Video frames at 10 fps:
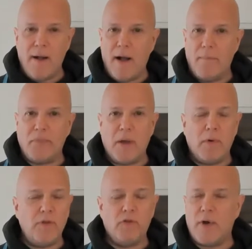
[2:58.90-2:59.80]
and
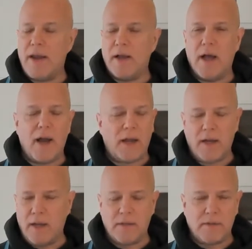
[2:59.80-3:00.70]
when you try to cut
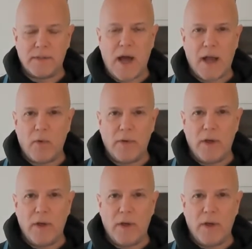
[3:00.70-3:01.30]
it, it's not going